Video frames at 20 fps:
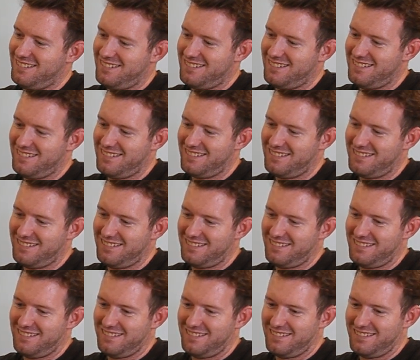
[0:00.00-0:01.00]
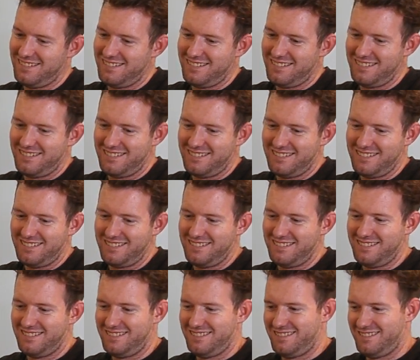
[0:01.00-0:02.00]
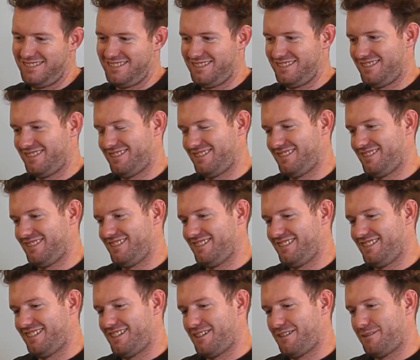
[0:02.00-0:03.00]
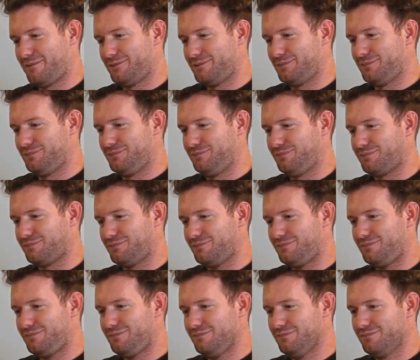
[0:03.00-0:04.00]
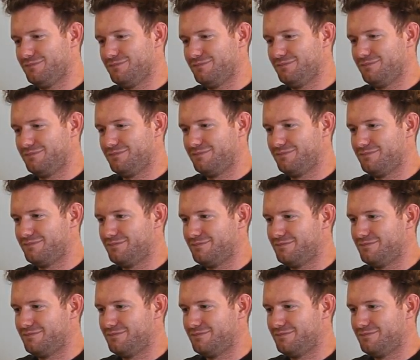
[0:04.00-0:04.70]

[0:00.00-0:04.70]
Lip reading: This person isn't speaking.